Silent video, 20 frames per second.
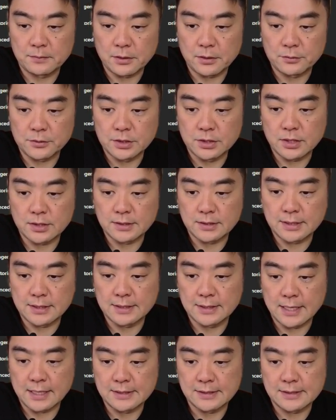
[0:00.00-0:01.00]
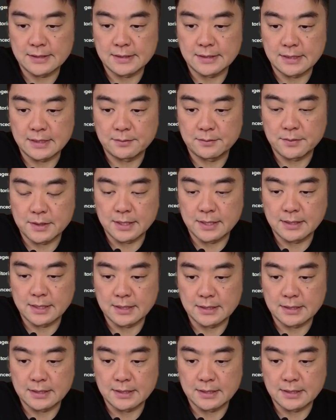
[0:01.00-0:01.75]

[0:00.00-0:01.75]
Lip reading: but we don't need HTTP and